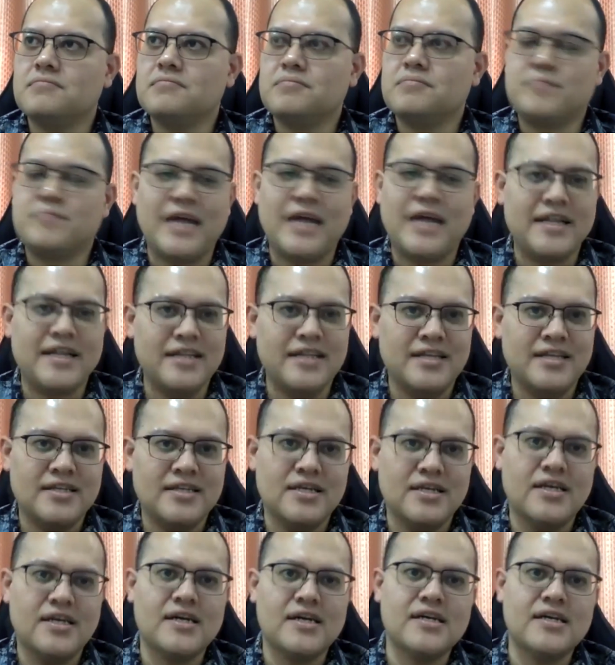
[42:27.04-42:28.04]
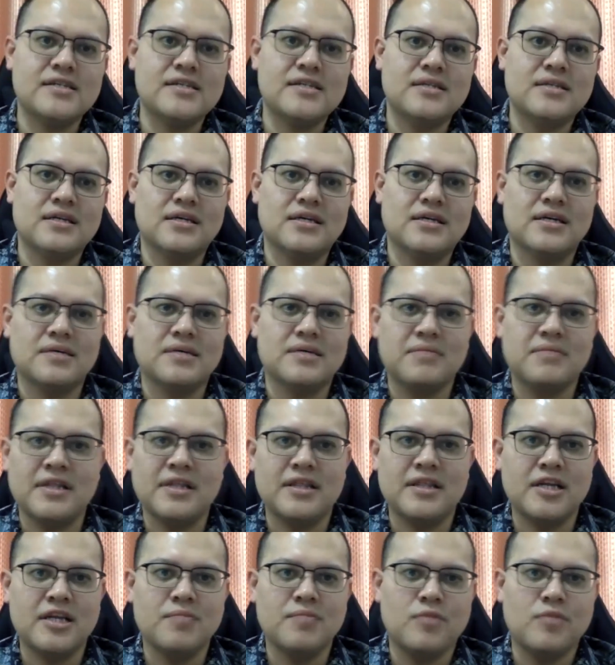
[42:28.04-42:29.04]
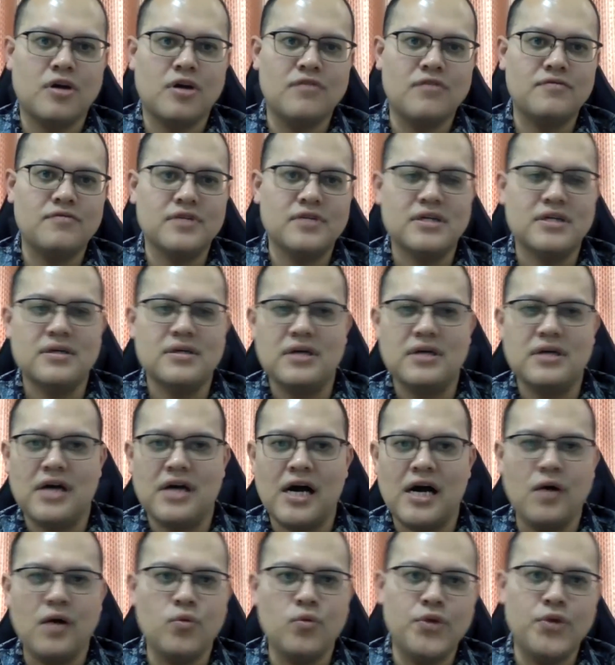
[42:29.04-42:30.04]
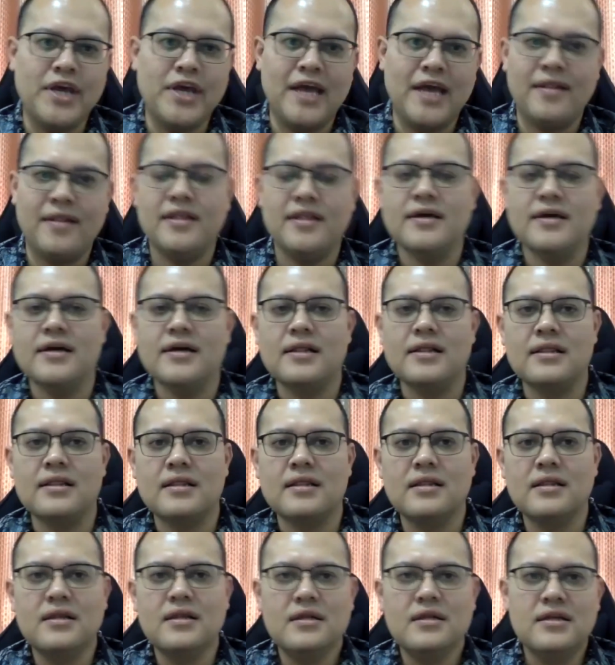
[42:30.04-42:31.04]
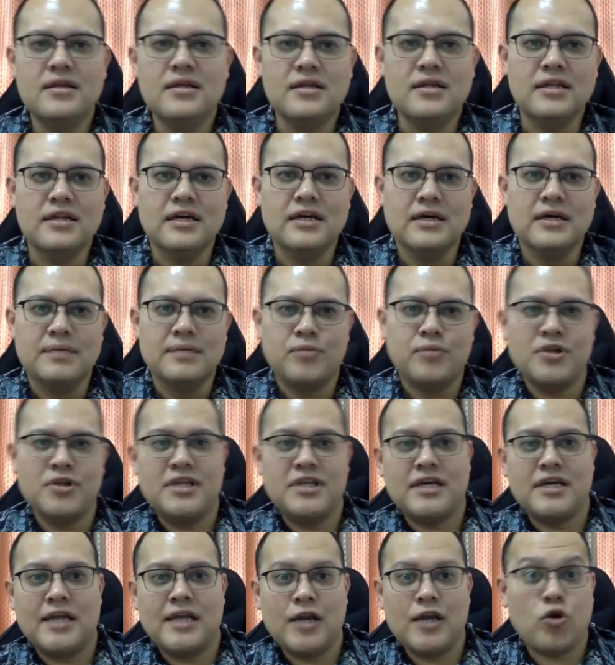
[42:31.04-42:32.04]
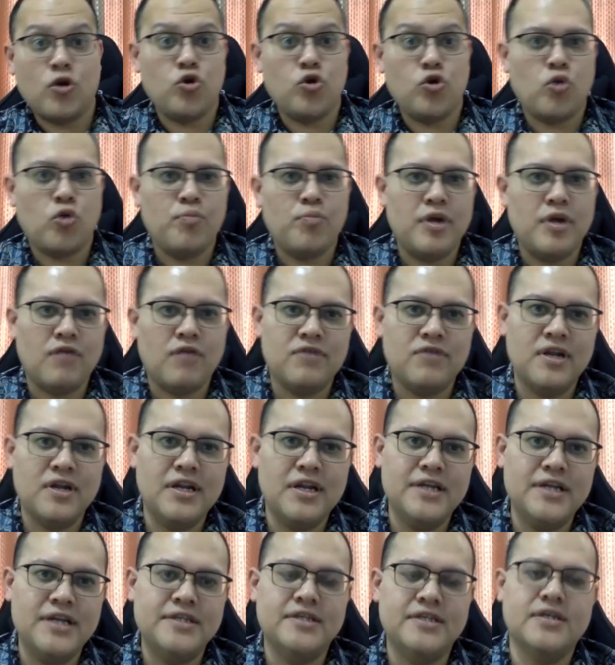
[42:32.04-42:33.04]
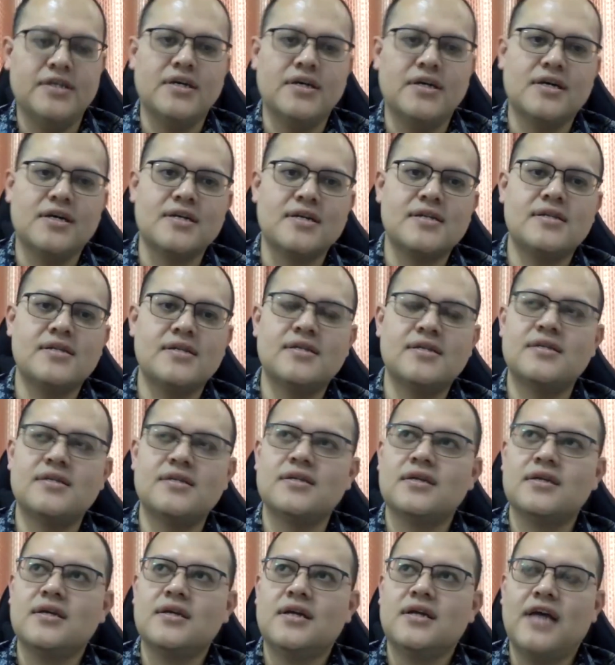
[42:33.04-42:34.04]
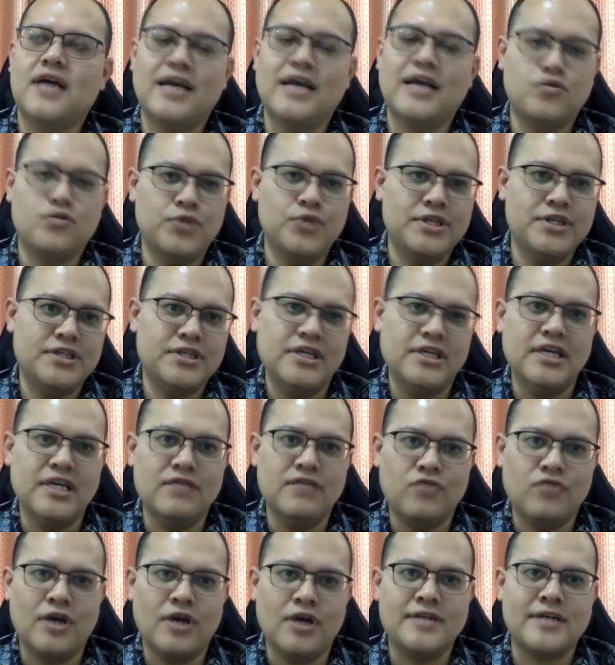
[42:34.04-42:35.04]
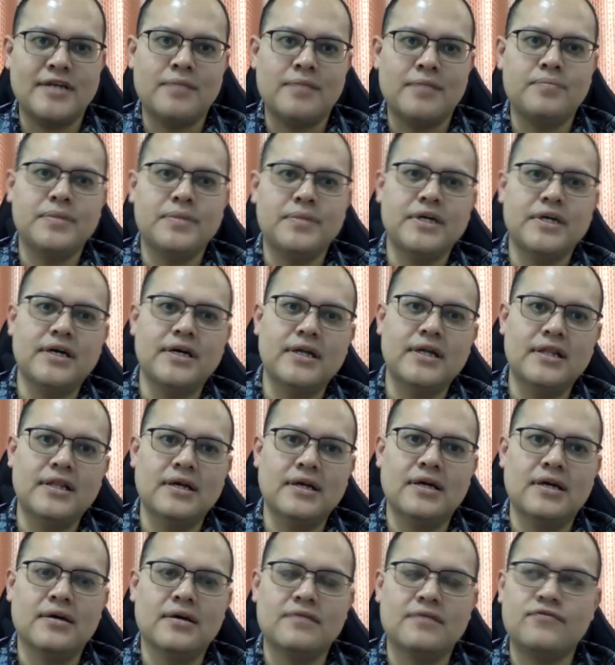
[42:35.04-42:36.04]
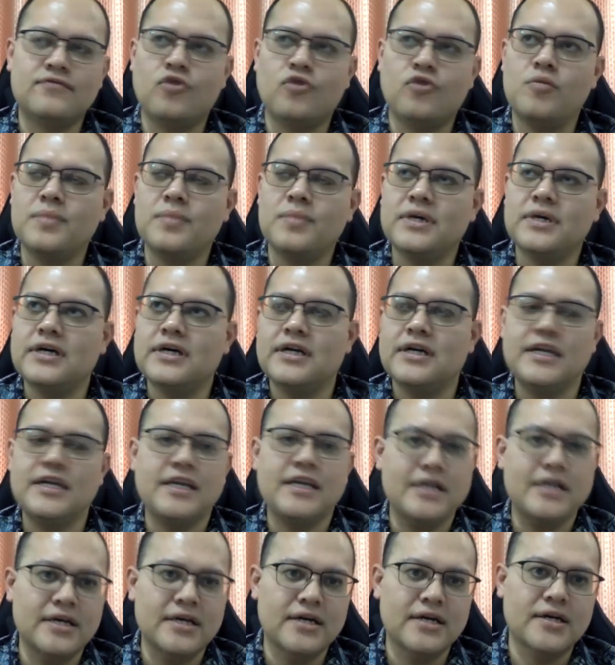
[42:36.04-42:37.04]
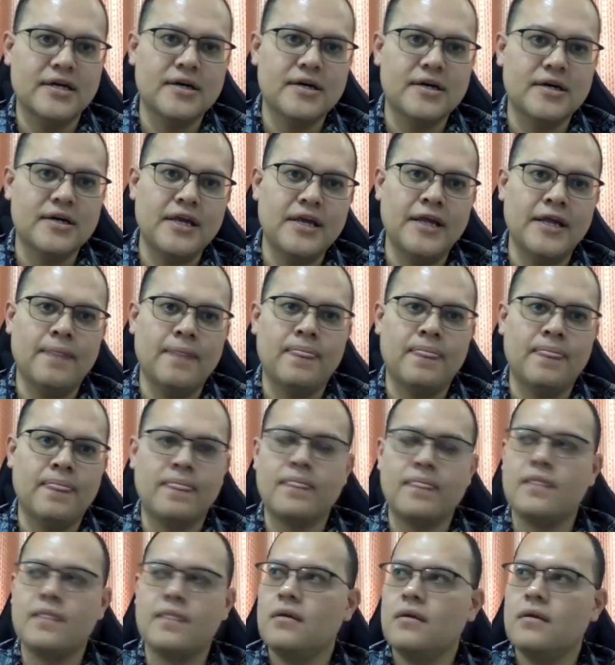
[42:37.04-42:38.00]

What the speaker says: practices in terms of how we handle the political economy of the nations. As we see, for example, former leader in